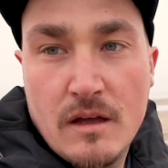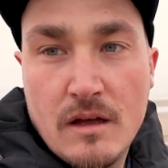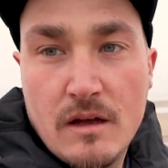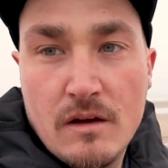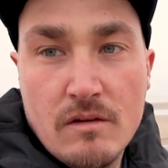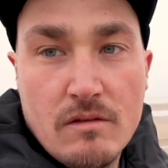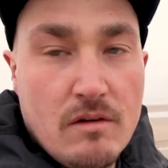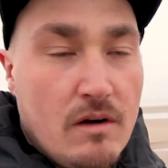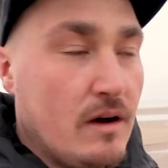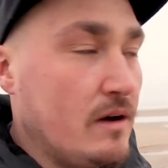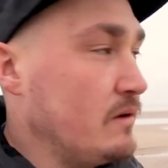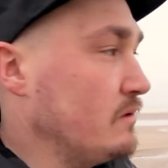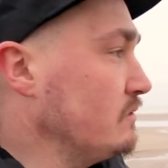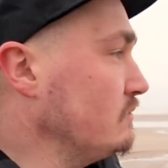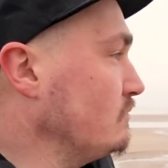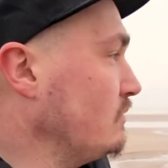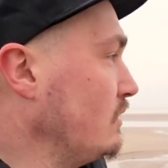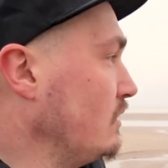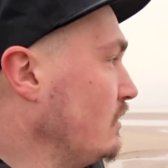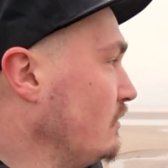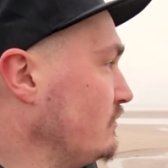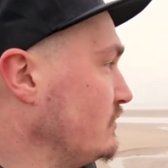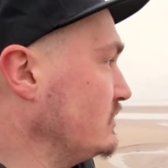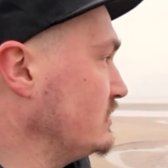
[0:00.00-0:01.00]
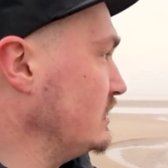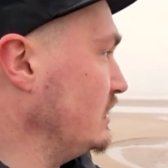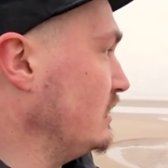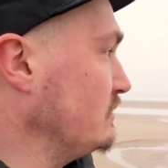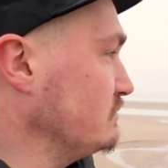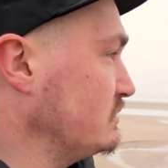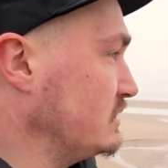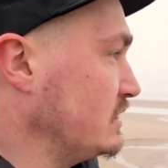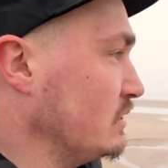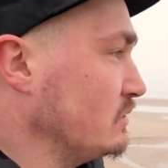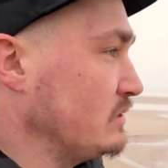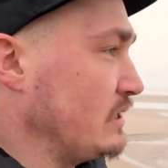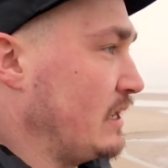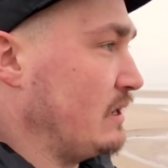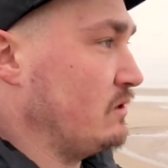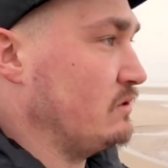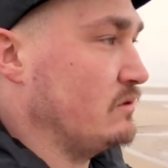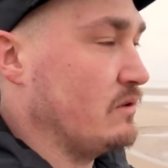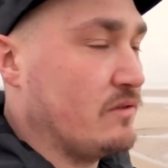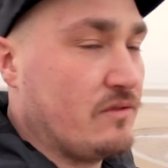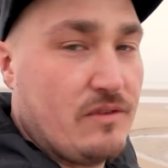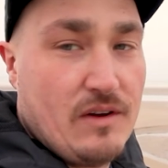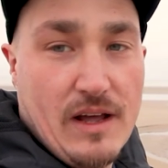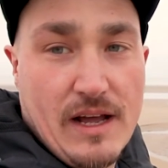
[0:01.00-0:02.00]
Right, well obviously I'm still down on
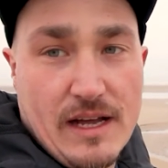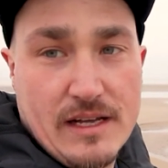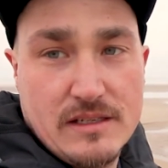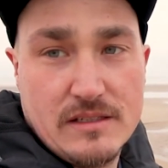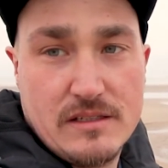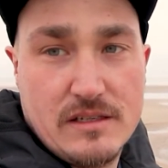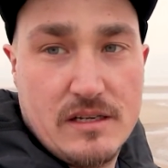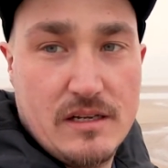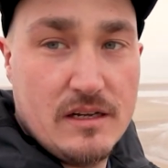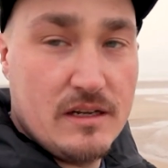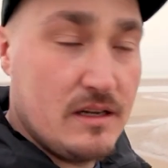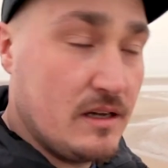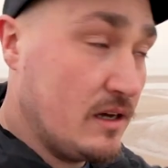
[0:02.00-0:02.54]
the flats.